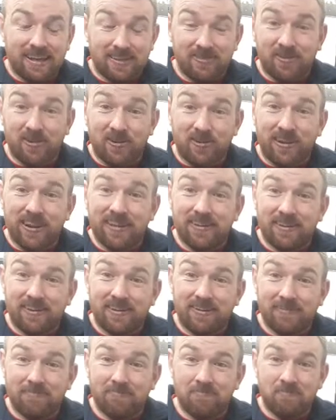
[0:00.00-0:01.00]
And they're great.
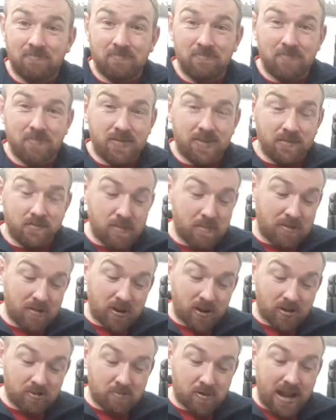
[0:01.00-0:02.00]
They're maybe
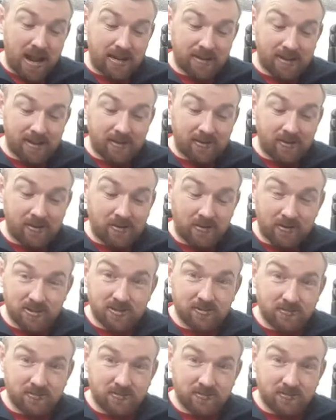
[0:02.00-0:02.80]
not as practical or